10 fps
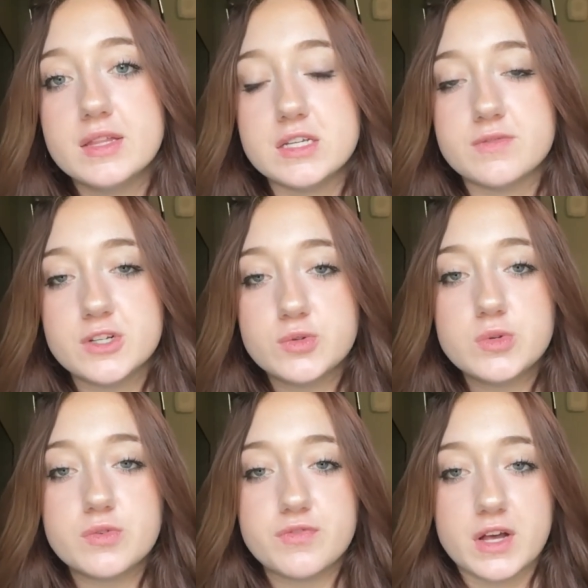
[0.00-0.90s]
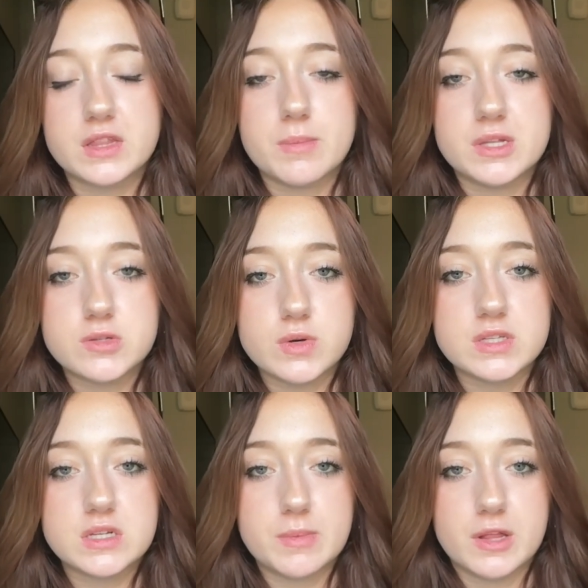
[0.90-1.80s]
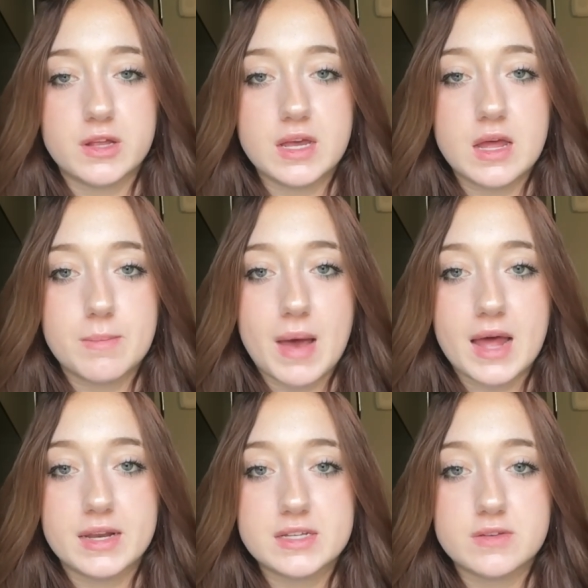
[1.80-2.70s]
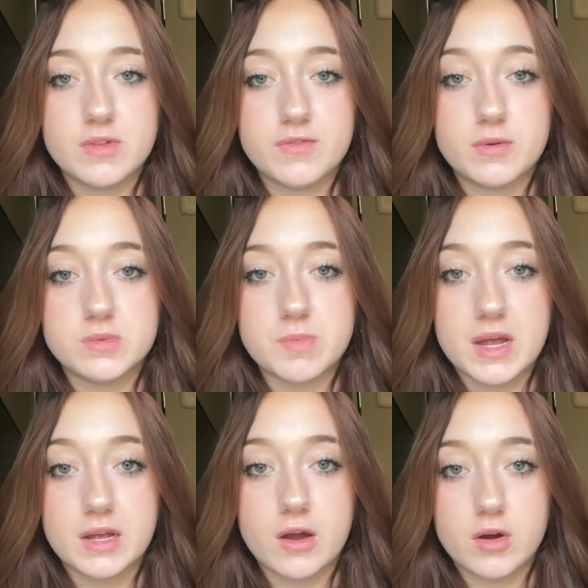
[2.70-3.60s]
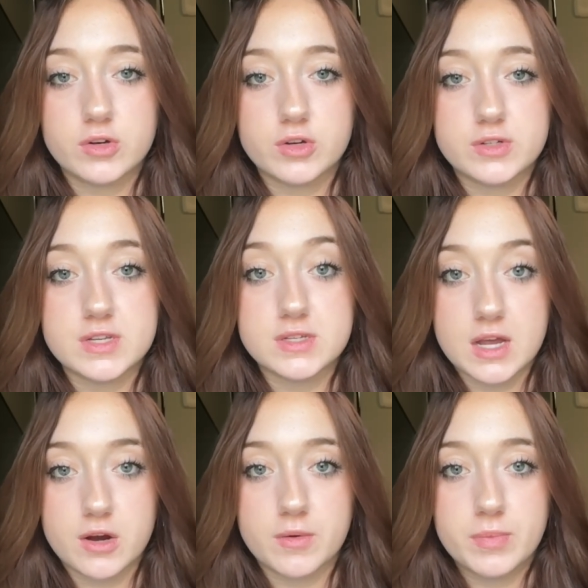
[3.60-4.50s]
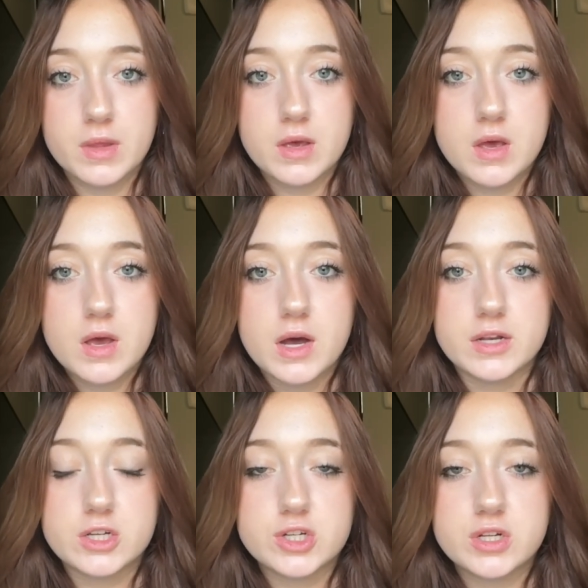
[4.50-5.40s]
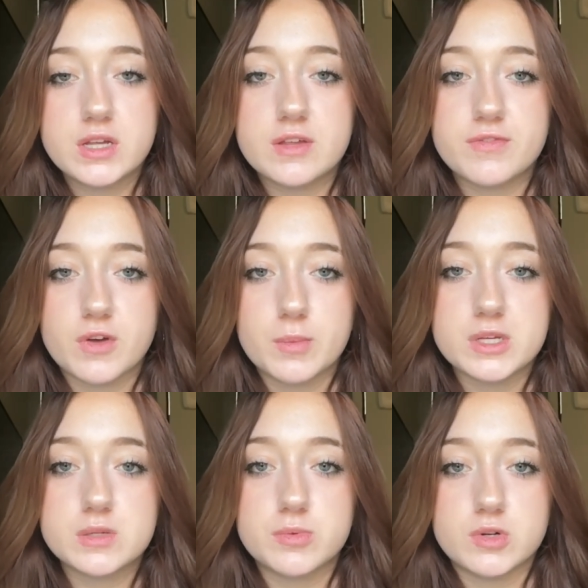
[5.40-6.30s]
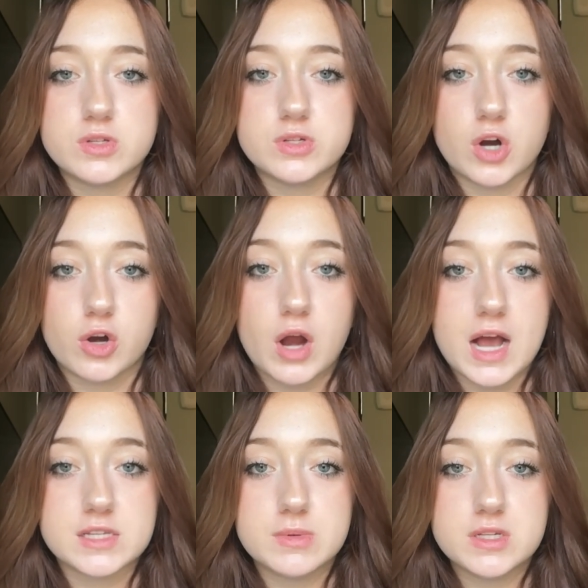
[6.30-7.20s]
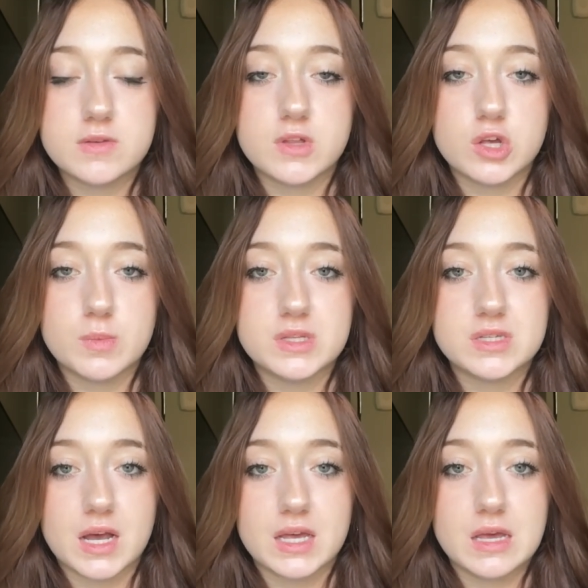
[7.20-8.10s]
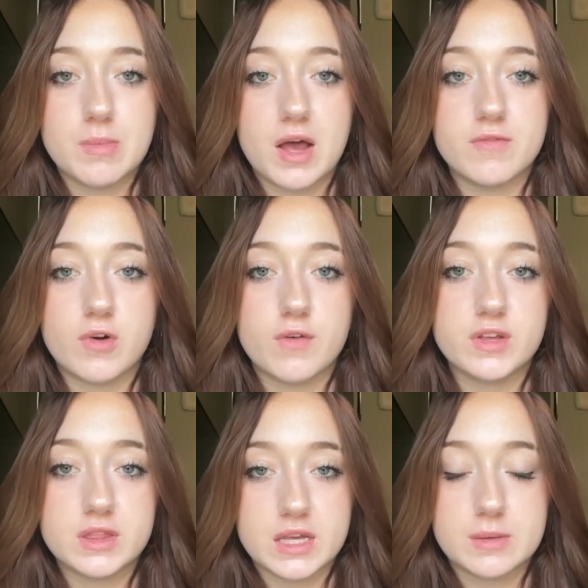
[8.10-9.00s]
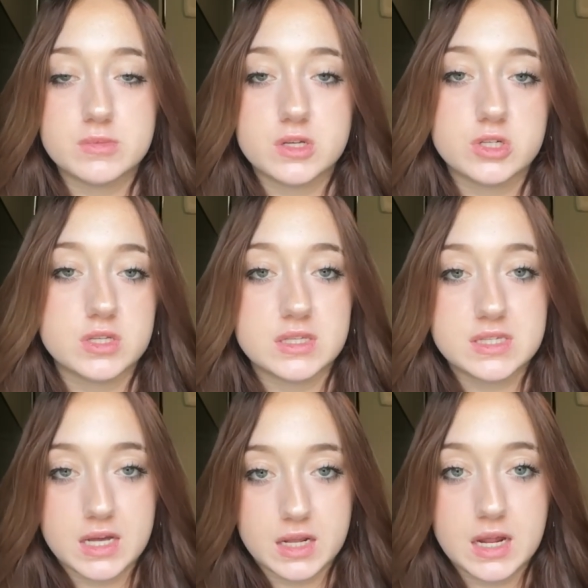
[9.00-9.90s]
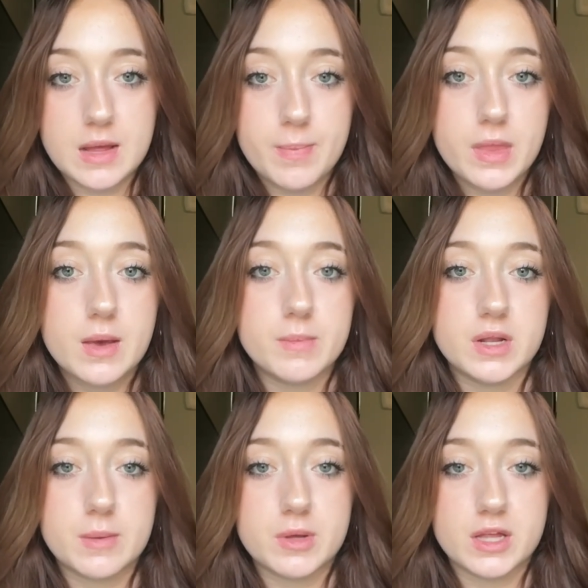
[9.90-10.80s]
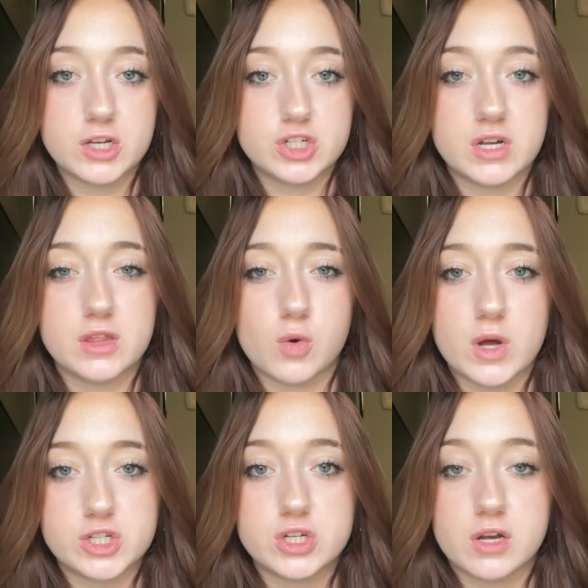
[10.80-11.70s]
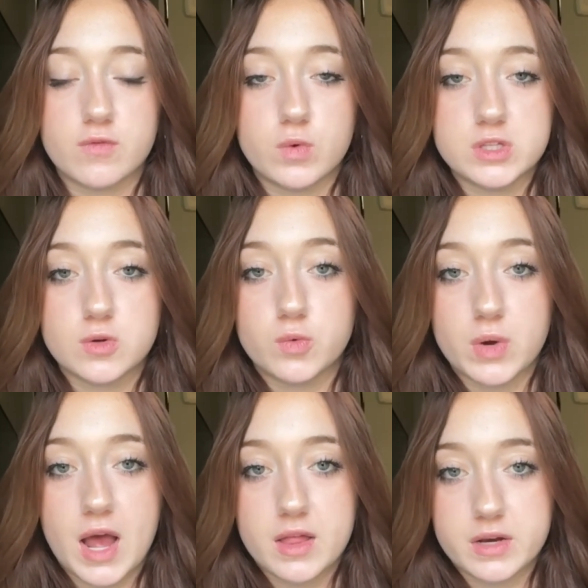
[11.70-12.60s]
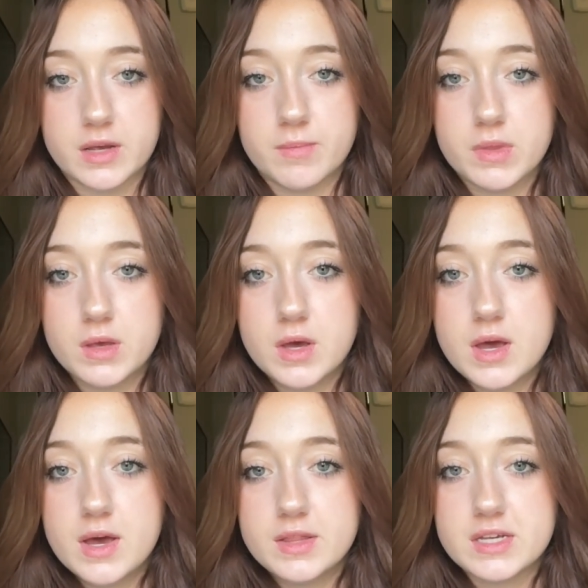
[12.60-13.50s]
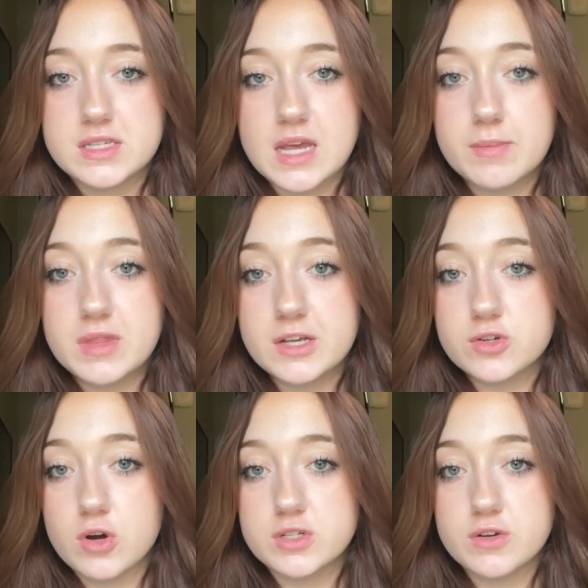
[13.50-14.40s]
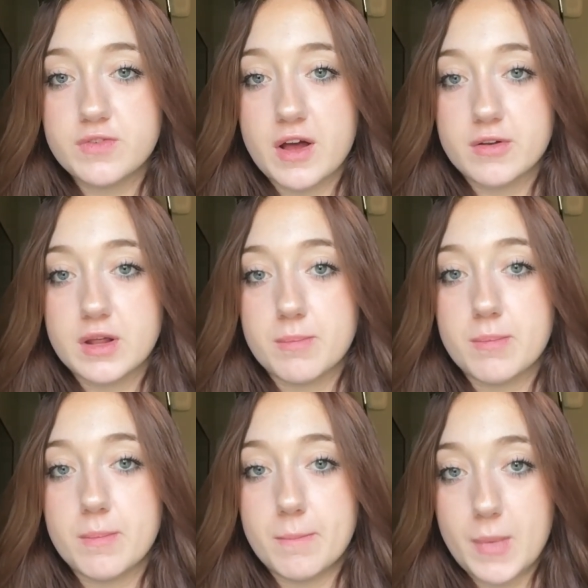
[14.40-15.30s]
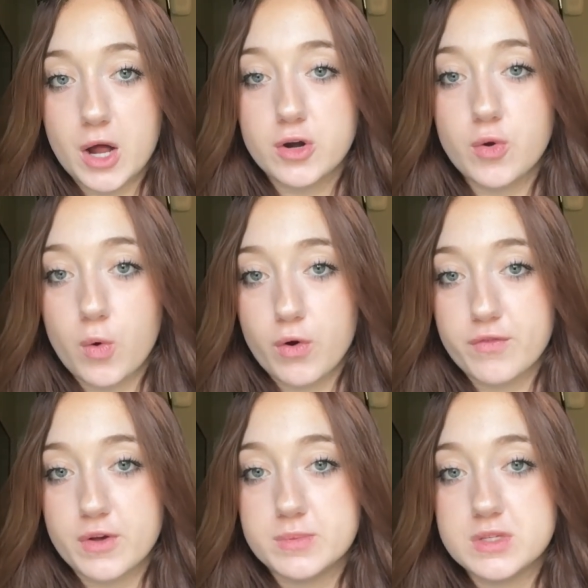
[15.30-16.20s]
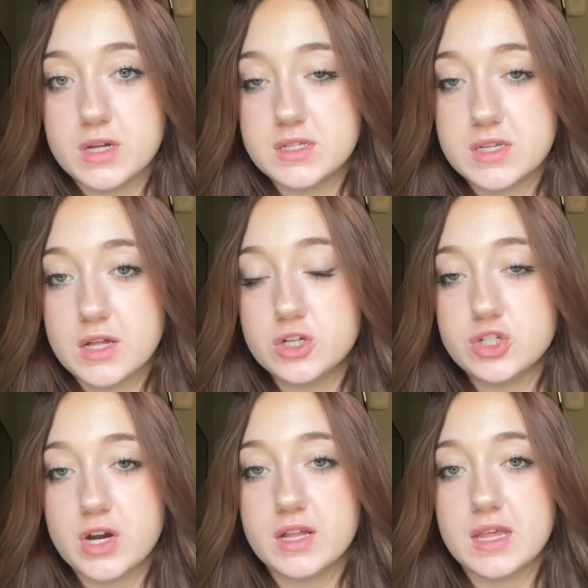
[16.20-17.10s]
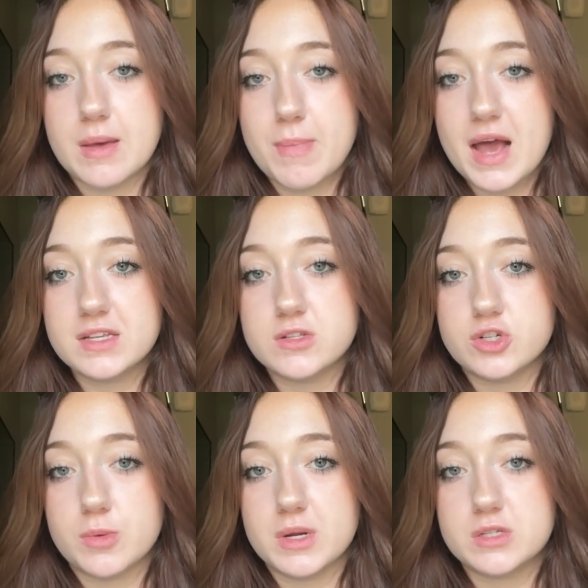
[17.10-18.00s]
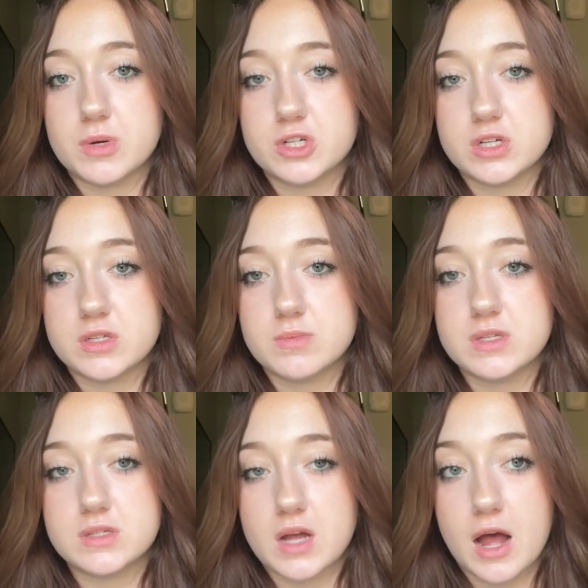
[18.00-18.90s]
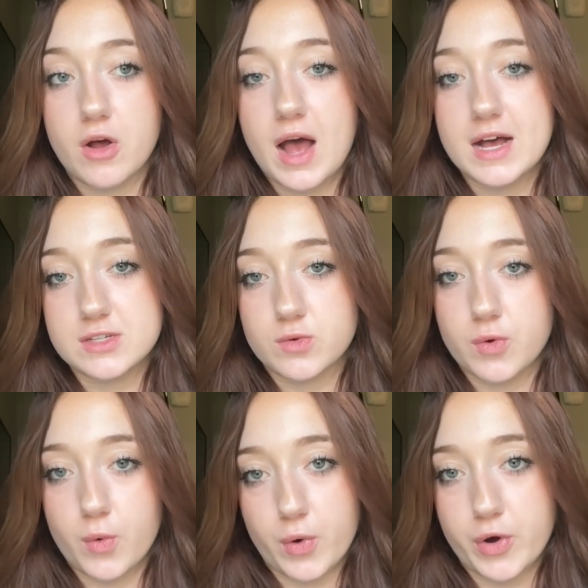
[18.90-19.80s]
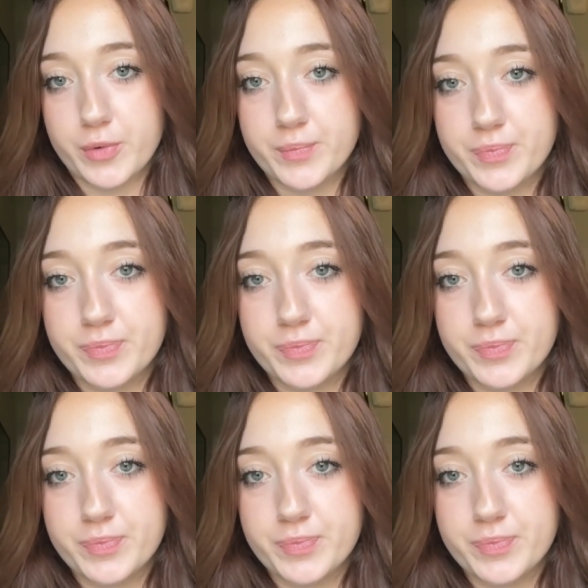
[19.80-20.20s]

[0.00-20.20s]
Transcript: These visuals reflect the mental instability and madness of the film's main character, Cesare. Additionally, the film explores the darker aspects of the human psyche by involving themes such as insanity, manipulation, and the questioning of one's own reality. These same things are also found in modern horror films, thus illustrating the impacts the German Expressionism style has on horror.